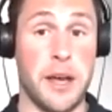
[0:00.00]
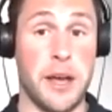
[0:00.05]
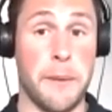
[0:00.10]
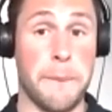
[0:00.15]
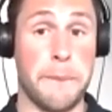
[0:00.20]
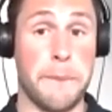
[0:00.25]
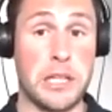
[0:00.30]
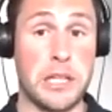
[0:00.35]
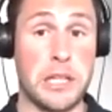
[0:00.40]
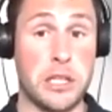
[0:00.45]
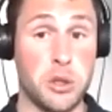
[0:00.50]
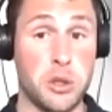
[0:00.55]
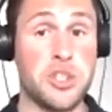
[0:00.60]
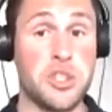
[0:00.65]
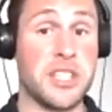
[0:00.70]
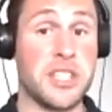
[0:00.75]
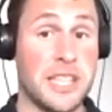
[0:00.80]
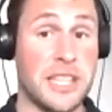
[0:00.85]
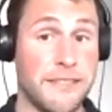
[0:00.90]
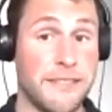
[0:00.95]

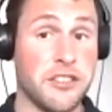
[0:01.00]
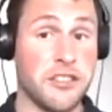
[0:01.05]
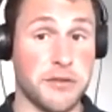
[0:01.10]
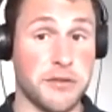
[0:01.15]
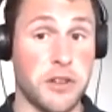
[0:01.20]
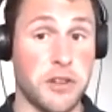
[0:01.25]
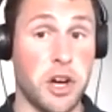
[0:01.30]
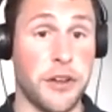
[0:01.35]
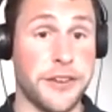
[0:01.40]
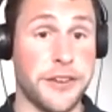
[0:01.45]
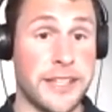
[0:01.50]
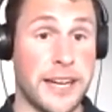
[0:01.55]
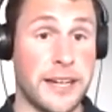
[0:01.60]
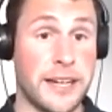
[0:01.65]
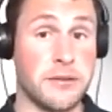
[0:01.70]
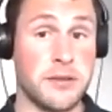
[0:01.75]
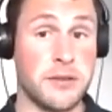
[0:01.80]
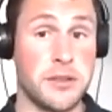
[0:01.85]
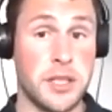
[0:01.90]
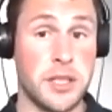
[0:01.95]
pollution levels have gone
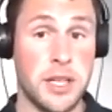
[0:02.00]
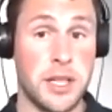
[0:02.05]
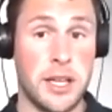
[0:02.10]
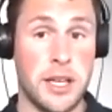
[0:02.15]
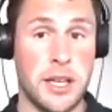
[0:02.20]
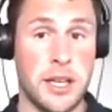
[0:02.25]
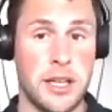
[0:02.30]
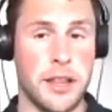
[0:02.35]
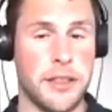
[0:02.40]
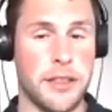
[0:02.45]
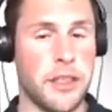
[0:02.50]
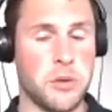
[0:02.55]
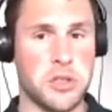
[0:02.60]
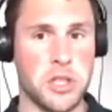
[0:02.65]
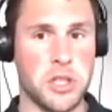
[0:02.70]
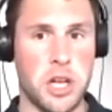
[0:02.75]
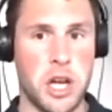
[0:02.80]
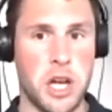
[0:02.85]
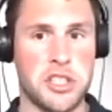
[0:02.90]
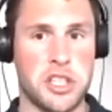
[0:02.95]
down. I think there was an
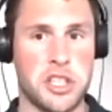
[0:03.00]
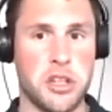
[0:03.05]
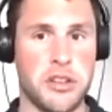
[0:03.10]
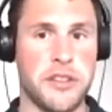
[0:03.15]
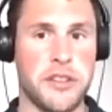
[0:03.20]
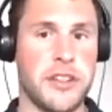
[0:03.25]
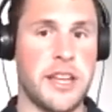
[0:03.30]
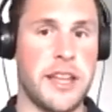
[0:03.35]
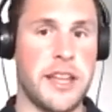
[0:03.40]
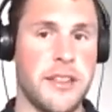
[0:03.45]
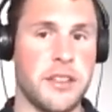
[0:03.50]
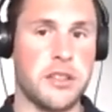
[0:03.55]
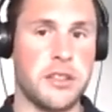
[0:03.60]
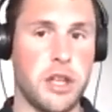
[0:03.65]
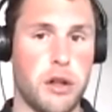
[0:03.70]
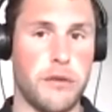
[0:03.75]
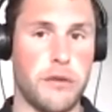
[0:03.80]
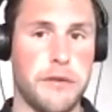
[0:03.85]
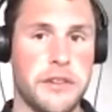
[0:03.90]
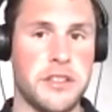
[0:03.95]
article the other day that
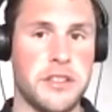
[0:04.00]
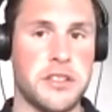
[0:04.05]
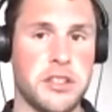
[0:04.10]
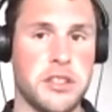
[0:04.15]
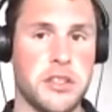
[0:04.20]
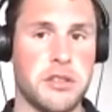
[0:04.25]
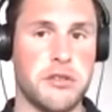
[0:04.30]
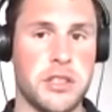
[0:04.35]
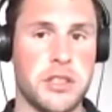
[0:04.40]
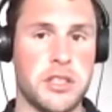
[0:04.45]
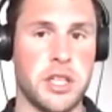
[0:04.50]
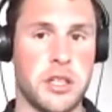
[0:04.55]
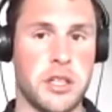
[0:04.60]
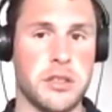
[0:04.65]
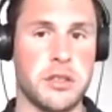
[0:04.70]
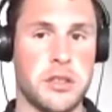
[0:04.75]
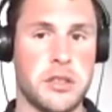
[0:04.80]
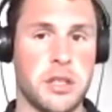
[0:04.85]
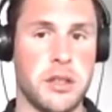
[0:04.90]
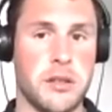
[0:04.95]
dolphins had
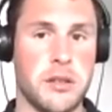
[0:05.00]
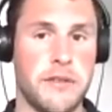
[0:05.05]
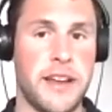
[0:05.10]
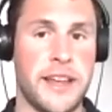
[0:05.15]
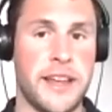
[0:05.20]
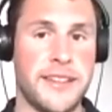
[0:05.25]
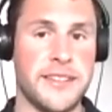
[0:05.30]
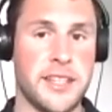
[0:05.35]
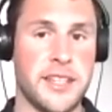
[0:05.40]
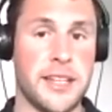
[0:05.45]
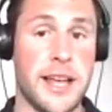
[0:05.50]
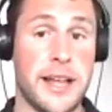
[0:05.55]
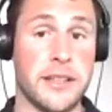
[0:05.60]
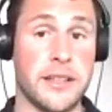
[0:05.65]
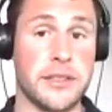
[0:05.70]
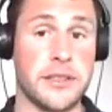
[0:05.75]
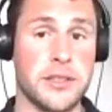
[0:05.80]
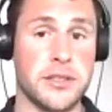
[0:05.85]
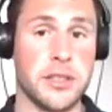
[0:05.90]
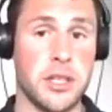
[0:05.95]
returned to the Venice
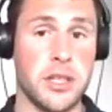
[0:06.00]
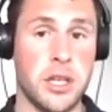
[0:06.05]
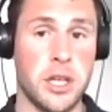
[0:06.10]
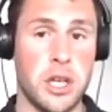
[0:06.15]
canals.